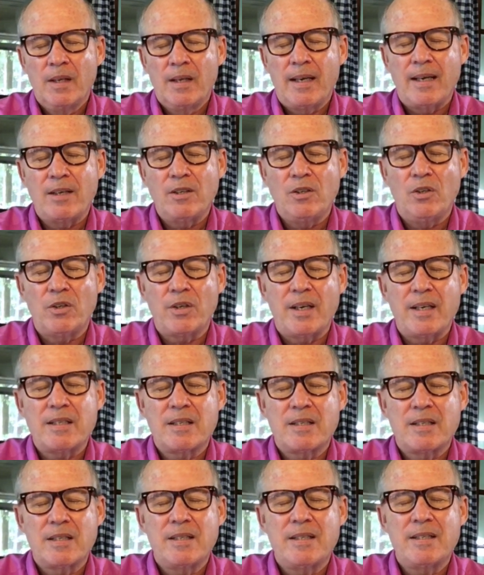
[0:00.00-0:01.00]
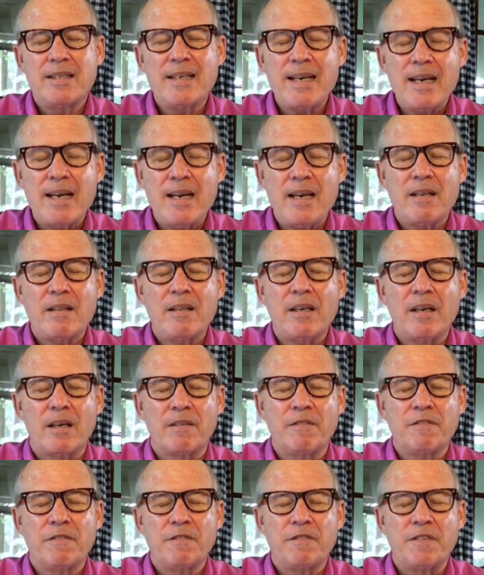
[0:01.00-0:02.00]
can look and see the
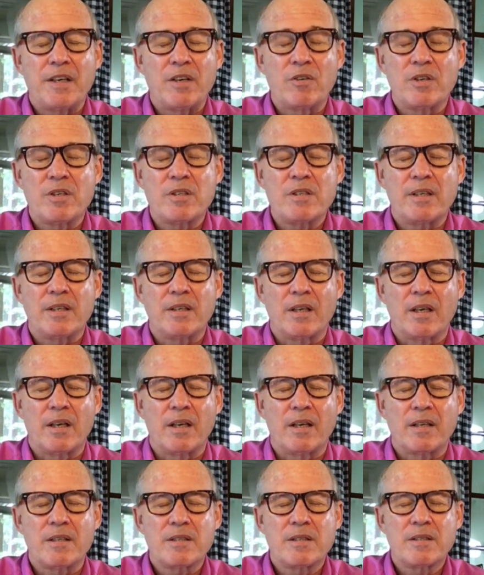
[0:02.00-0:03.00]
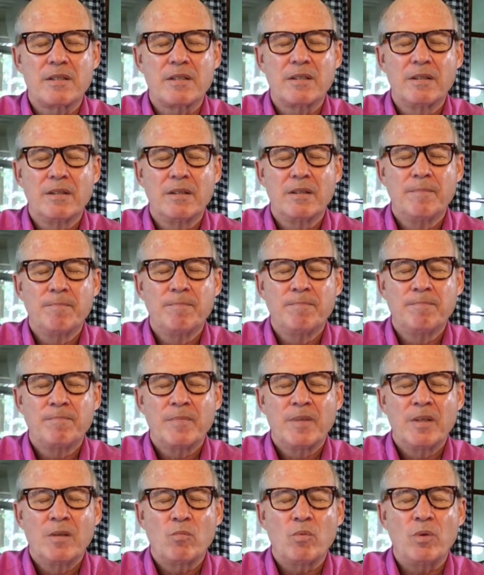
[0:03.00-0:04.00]
unfairness in us,
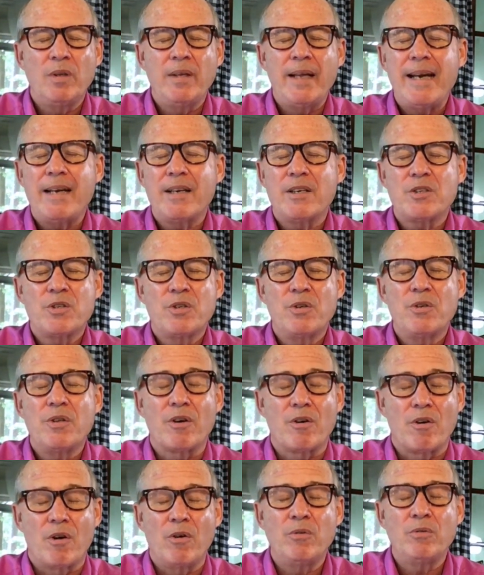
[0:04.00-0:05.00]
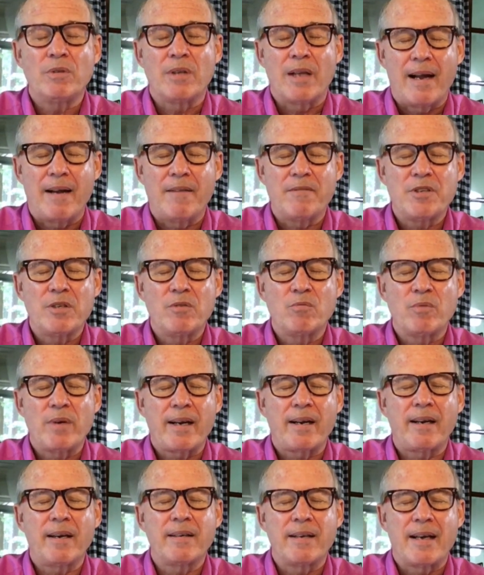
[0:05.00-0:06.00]
relate it to their own lives, and
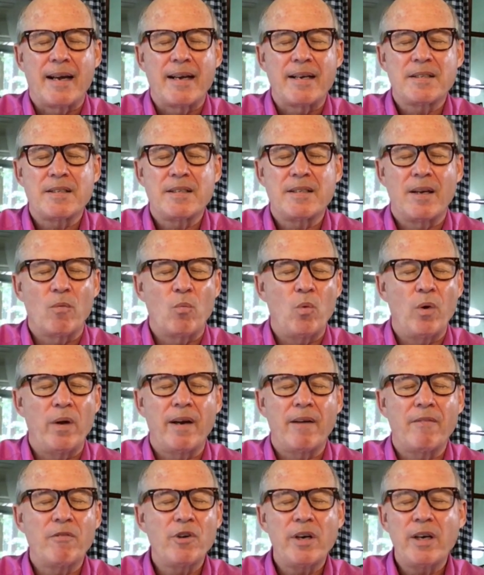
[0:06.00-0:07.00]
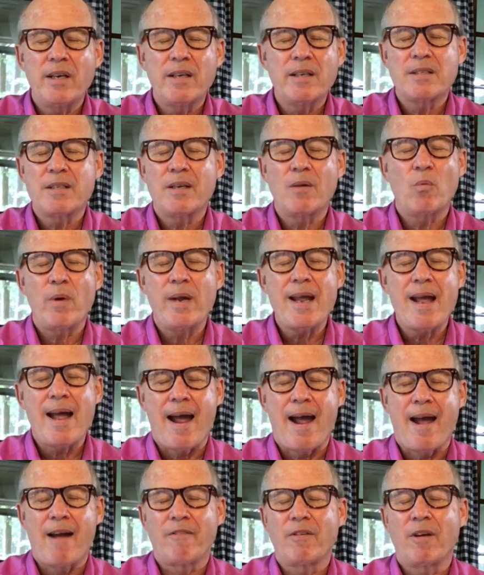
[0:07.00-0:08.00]
recognize that whatever it is that we
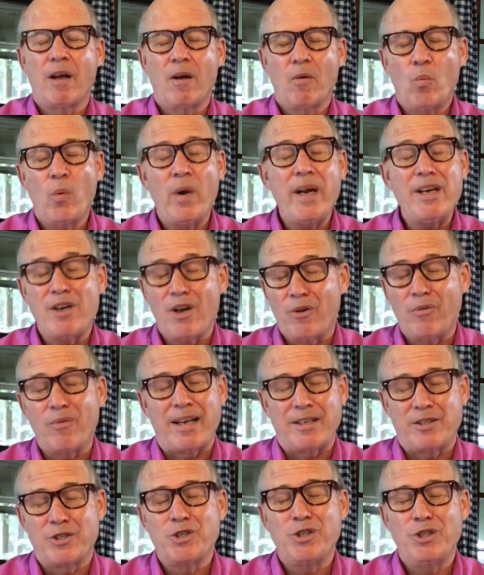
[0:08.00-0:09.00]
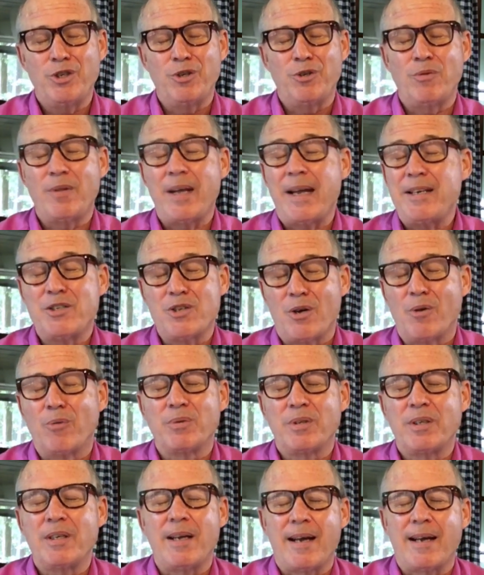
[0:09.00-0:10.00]
have, we know that's you. They
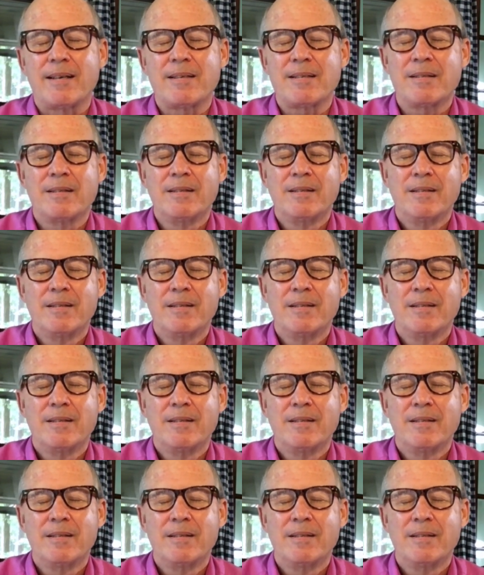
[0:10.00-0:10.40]
don't yet.